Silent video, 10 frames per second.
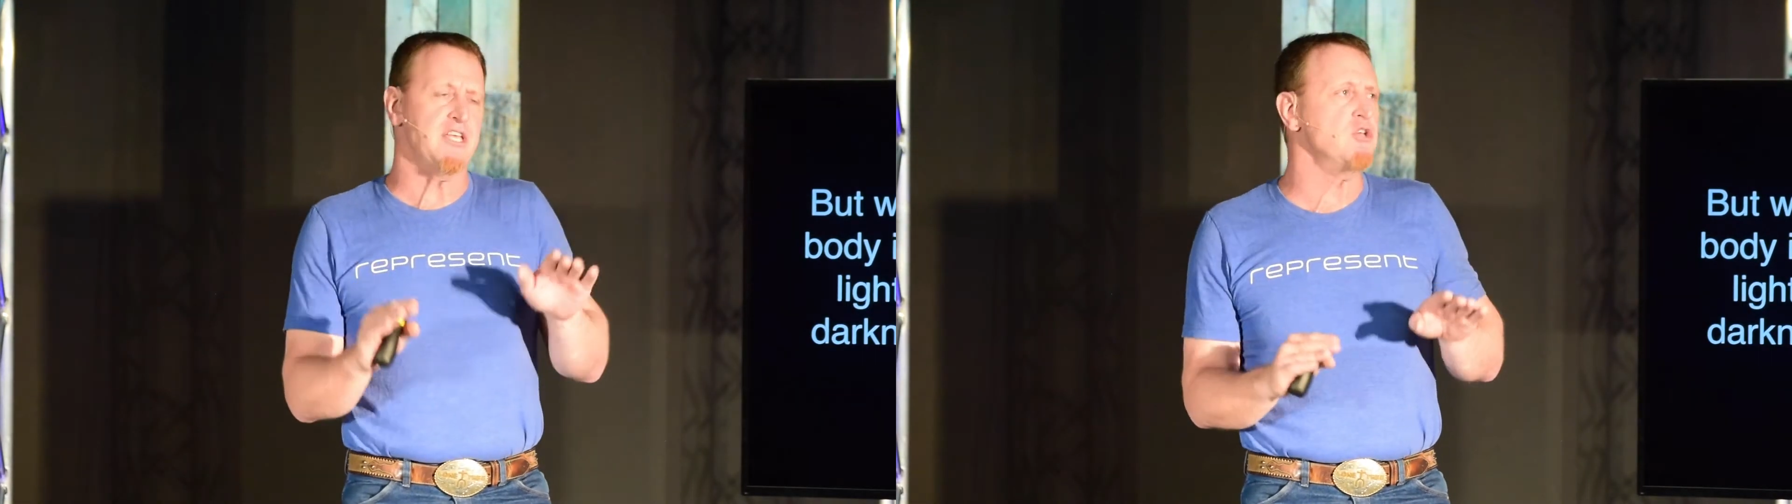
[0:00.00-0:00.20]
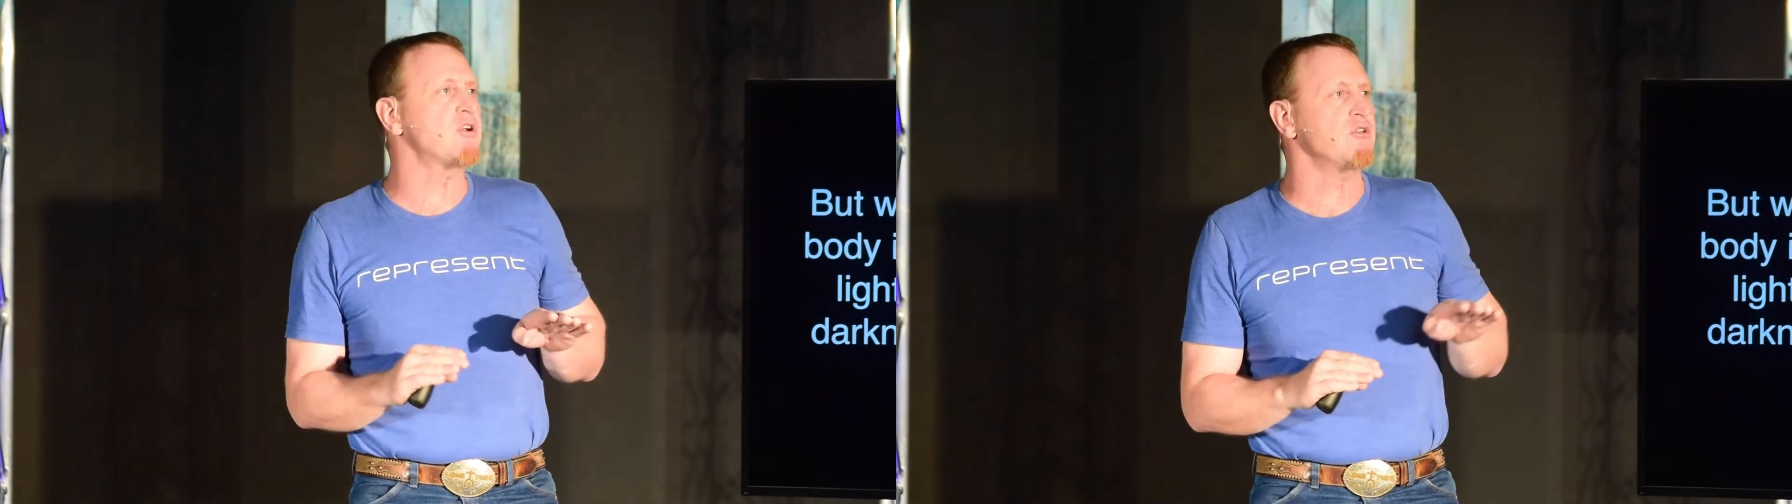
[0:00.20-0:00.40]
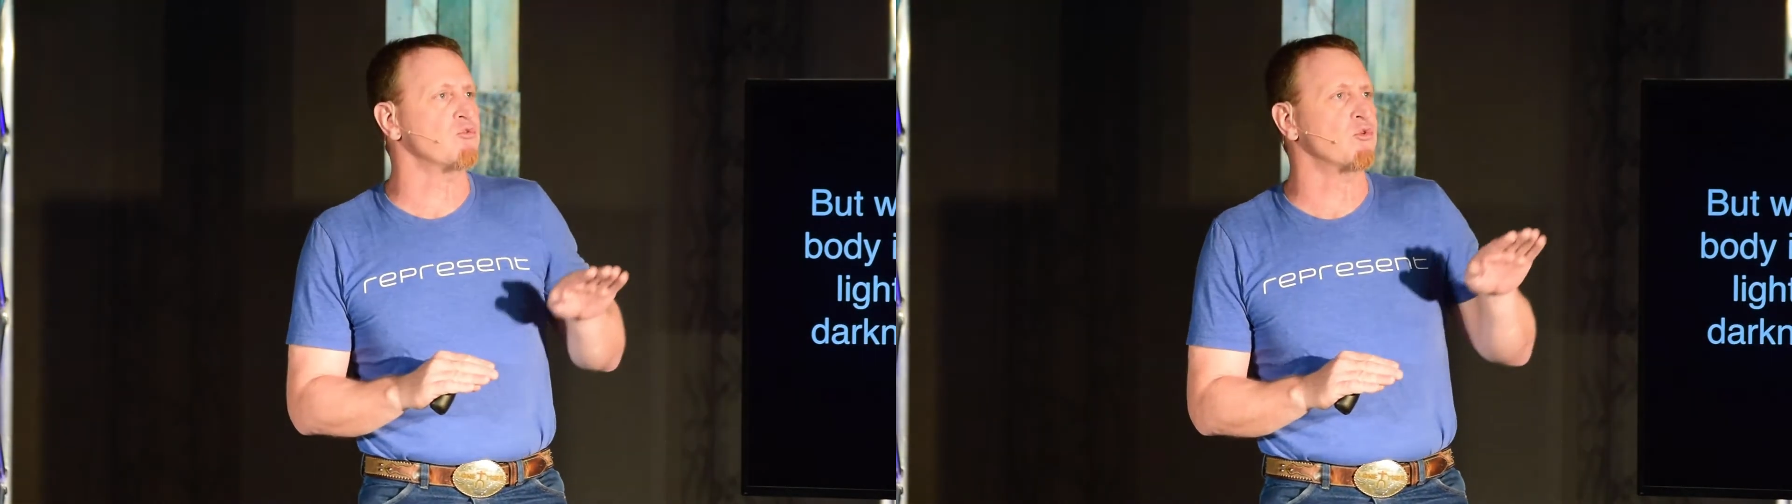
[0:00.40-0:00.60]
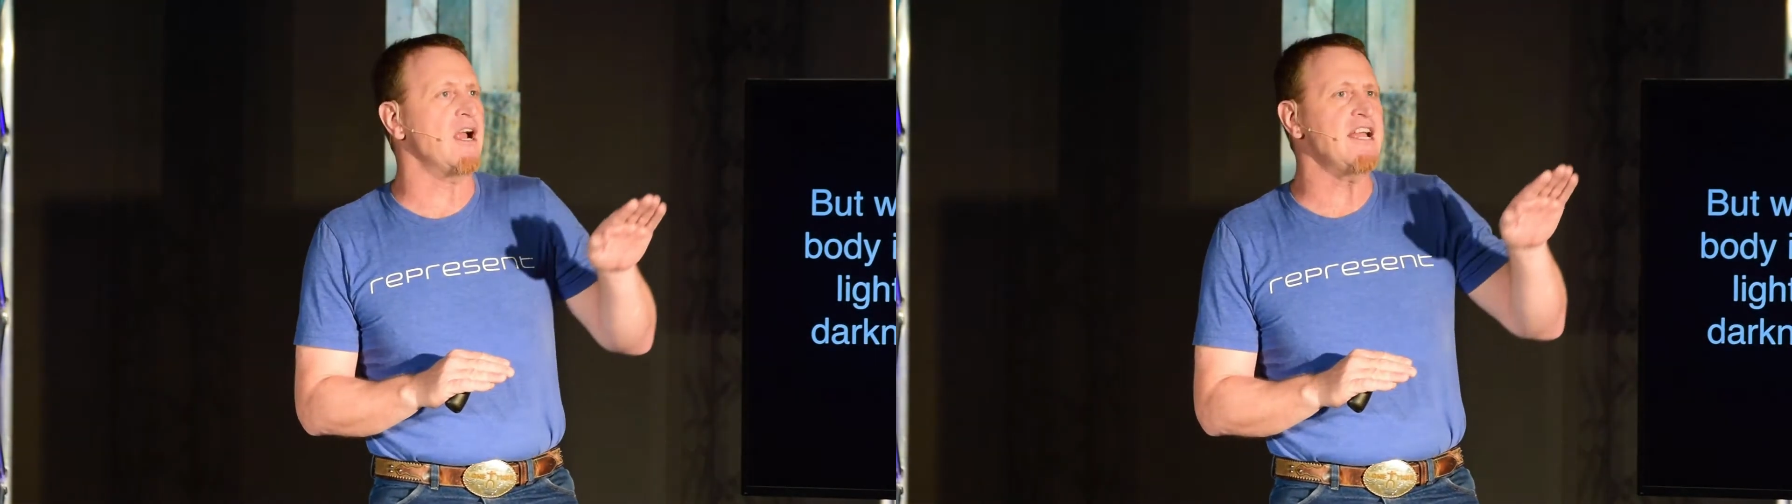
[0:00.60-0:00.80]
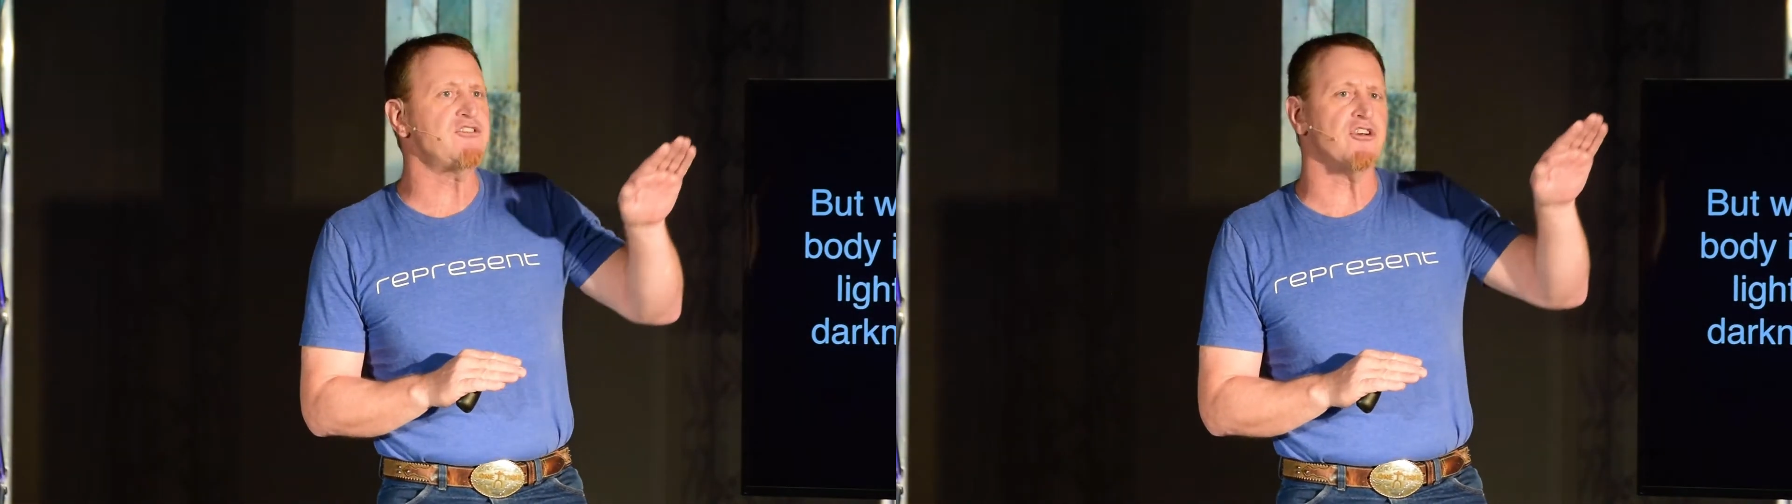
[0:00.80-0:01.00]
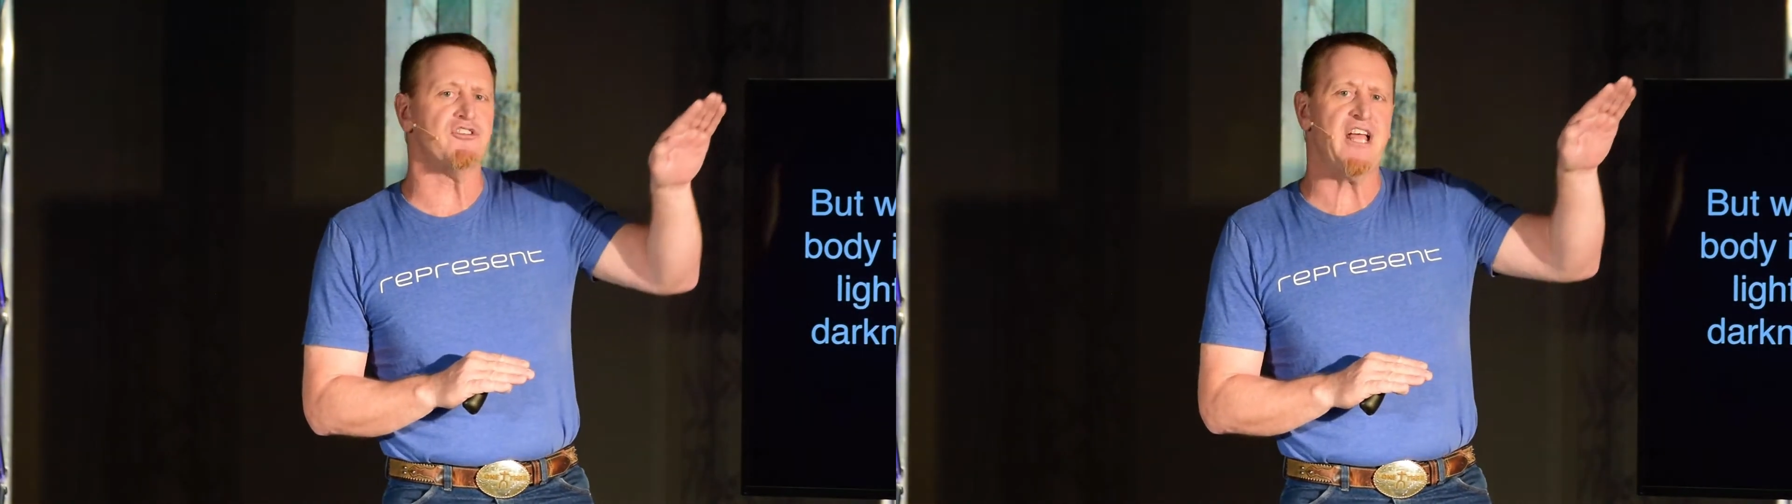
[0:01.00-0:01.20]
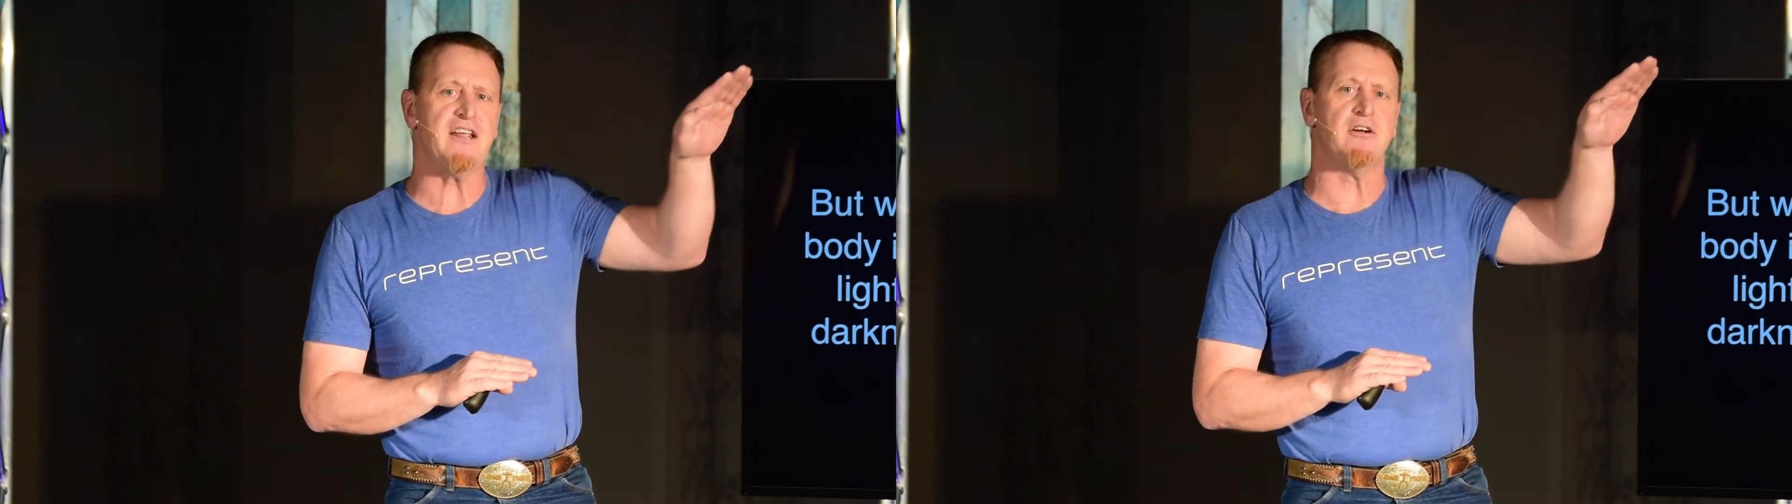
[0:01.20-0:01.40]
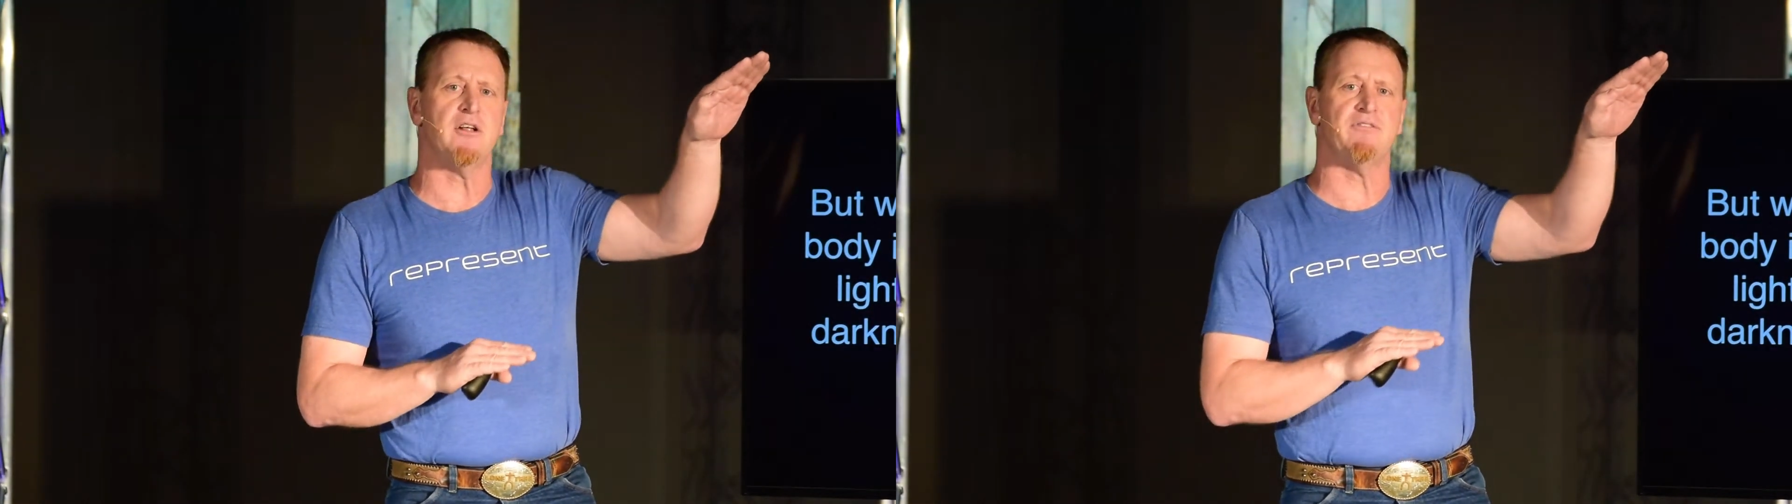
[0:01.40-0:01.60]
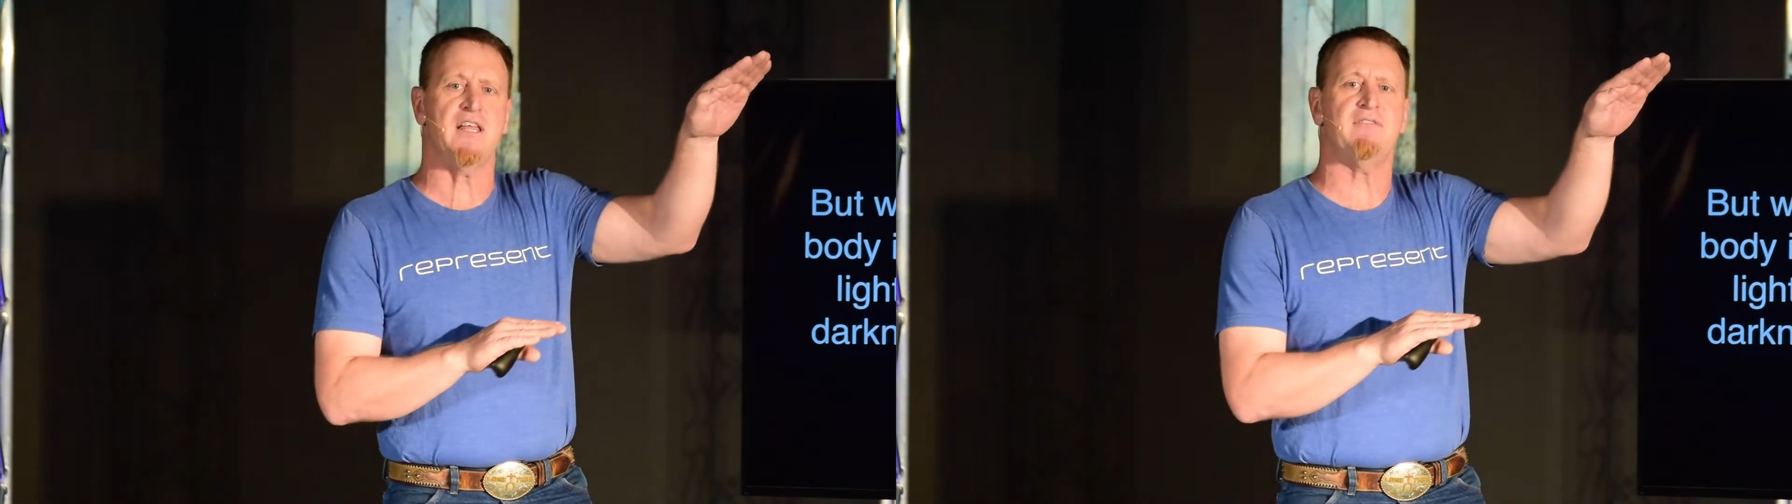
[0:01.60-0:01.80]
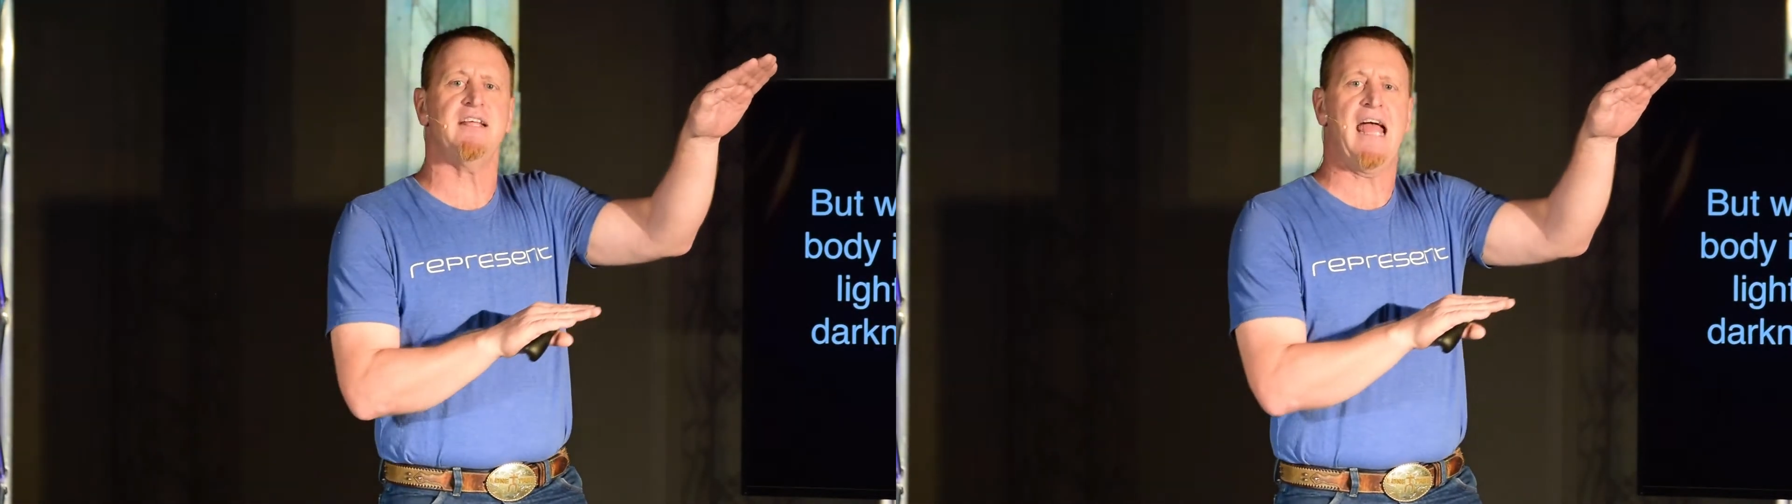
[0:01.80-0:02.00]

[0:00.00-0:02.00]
you can raise your standard of living,